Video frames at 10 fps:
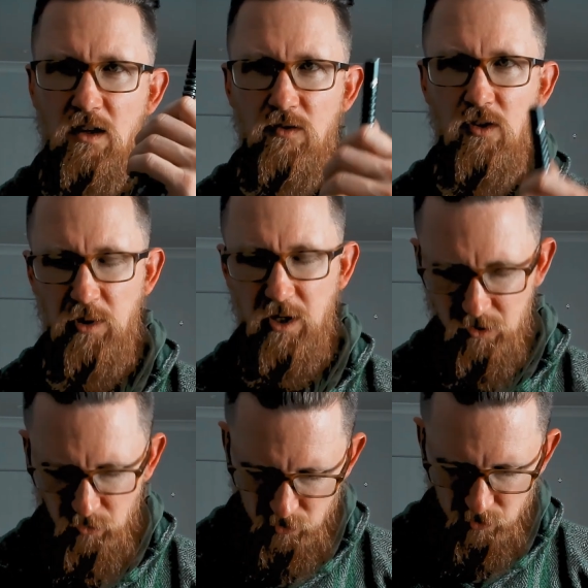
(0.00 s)
I've got bigger
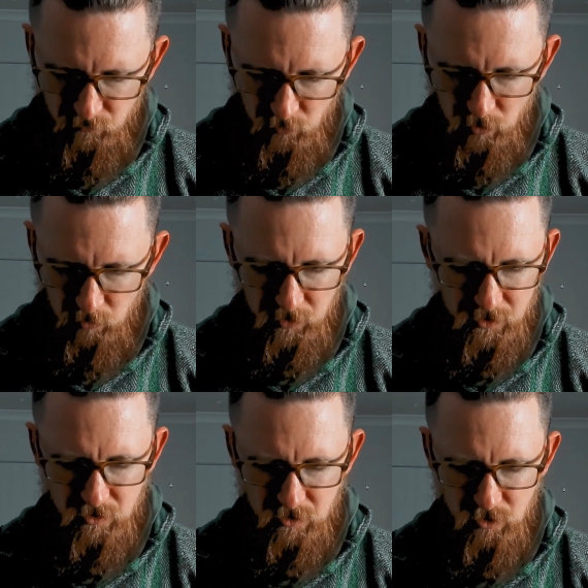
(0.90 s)
torches for it, but
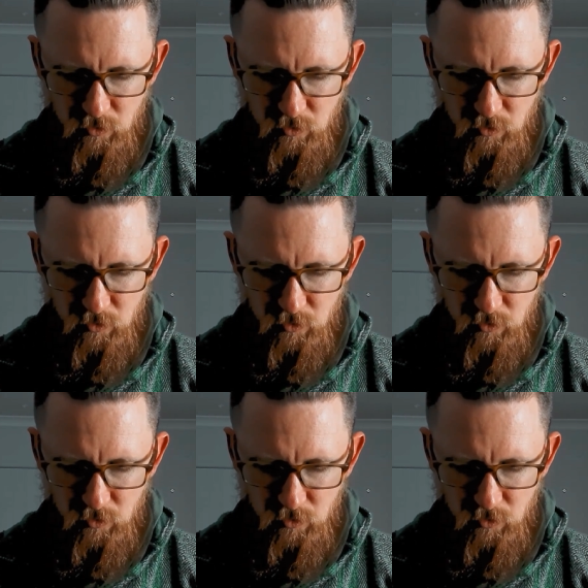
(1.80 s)
this is just